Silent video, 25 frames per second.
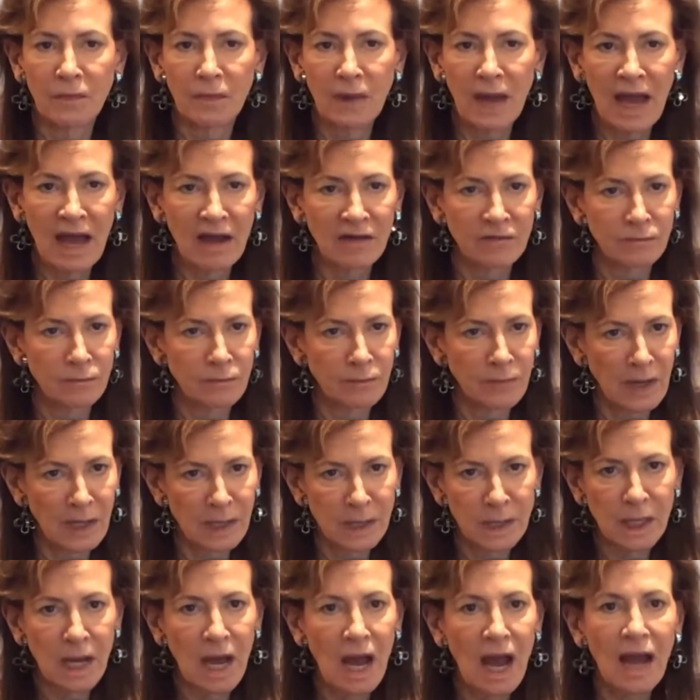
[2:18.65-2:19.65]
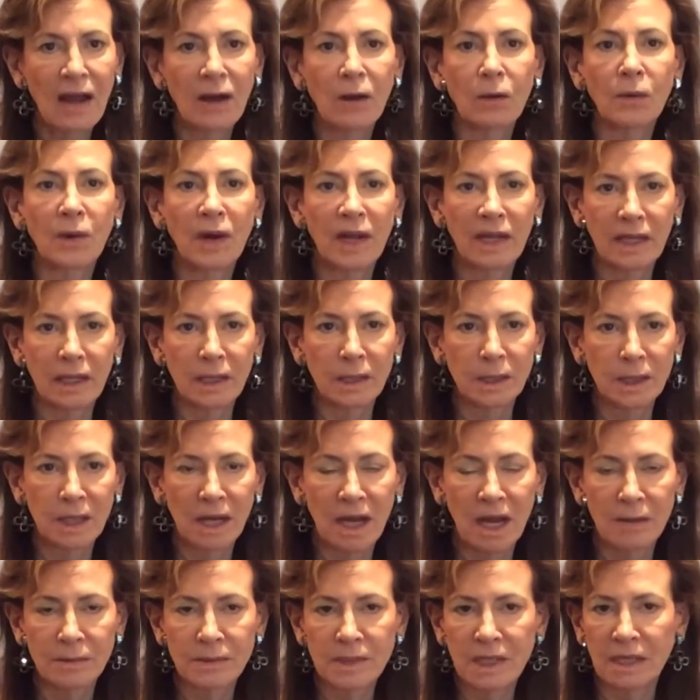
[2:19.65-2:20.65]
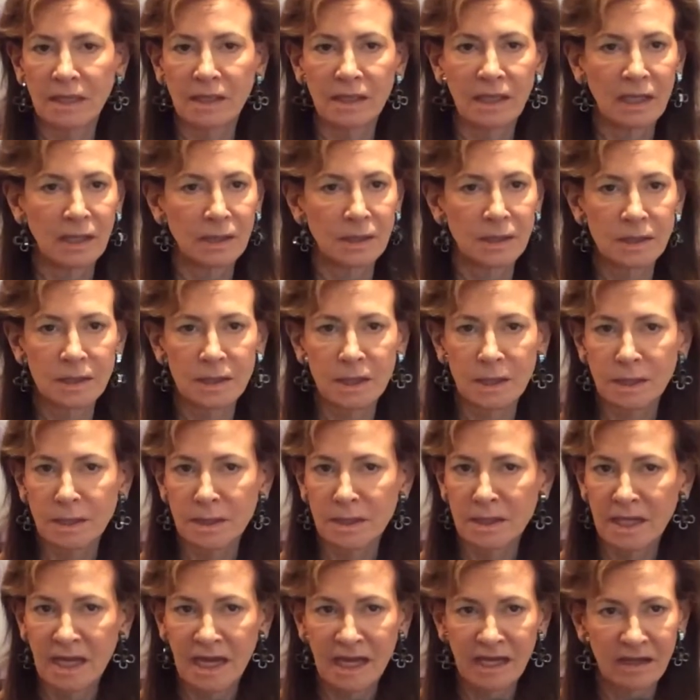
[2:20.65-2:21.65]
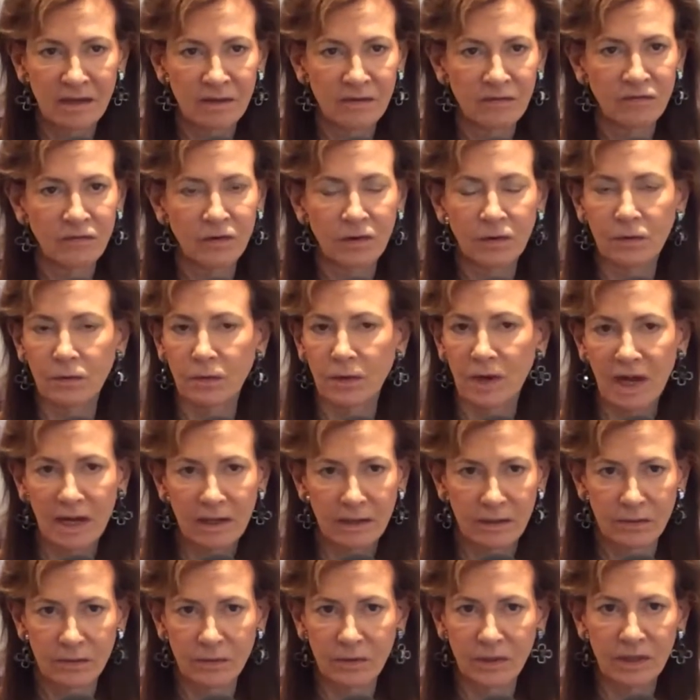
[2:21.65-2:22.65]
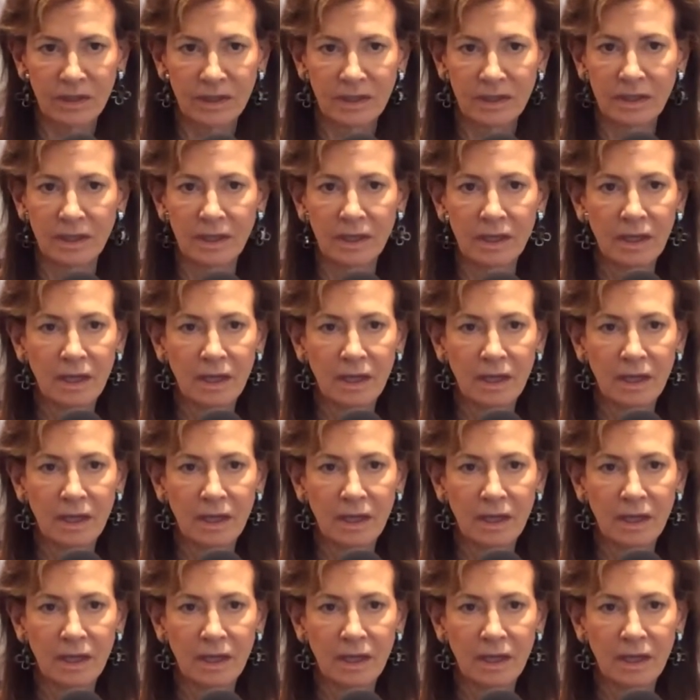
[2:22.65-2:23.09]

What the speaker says: have much higher ranking jobs, and it's just taken for granted, really,